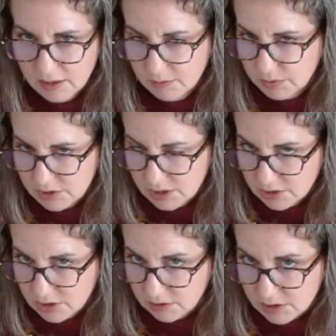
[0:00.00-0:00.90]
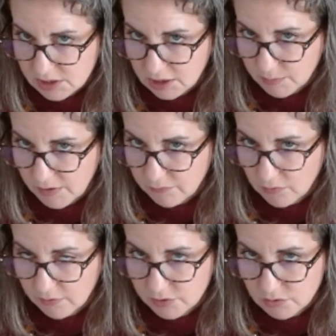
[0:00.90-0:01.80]
potentially sleepy
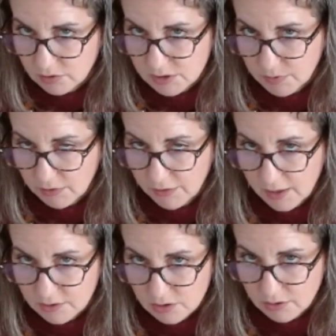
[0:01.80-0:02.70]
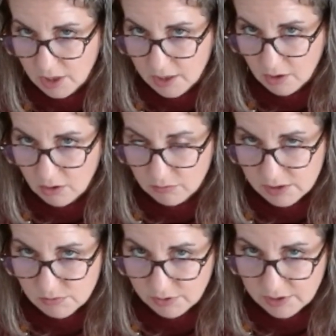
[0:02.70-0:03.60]
Four of Swords, but things are not
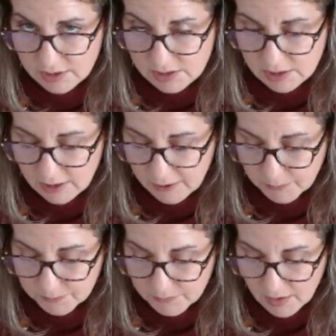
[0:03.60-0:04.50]
always what they seem,